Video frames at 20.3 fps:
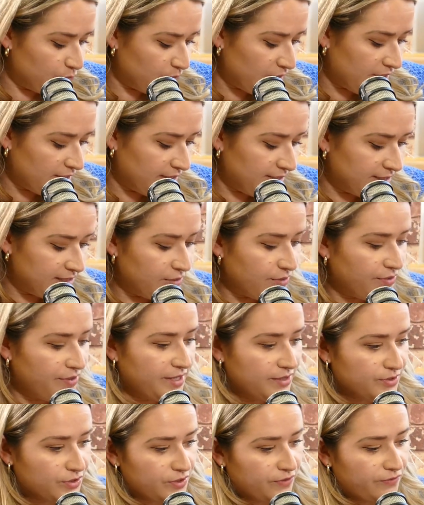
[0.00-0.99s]
We had these little
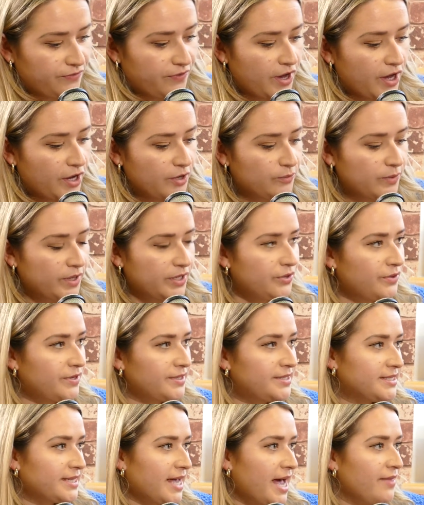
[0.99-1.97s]
things on your phone where you
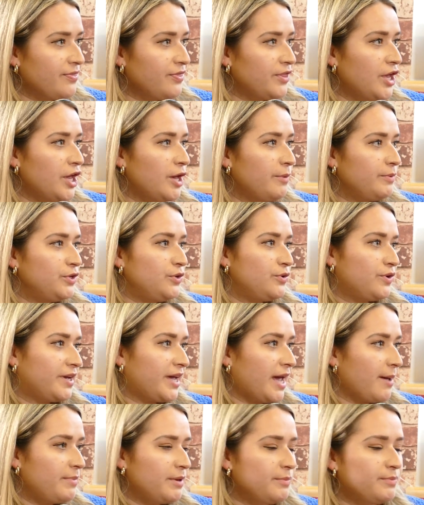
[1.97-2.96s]
could scan them and you could
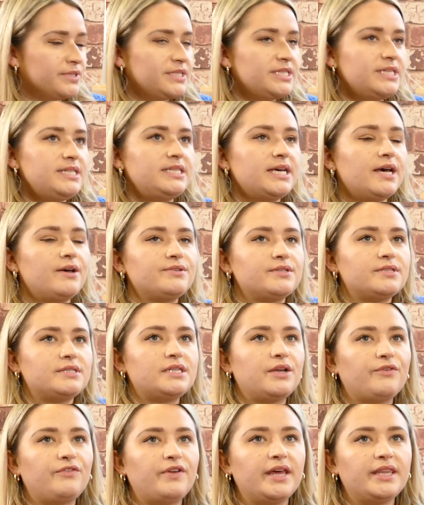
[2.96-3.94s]
get people's details and
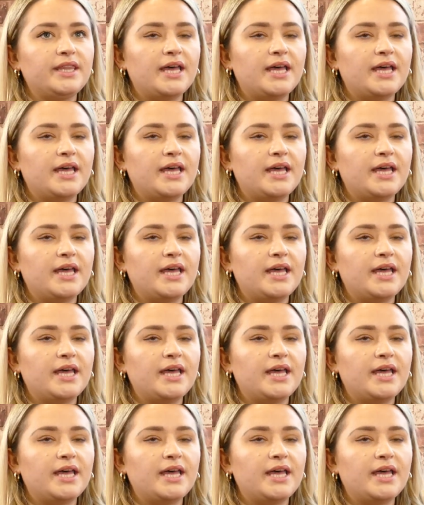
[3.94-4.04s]
stuff like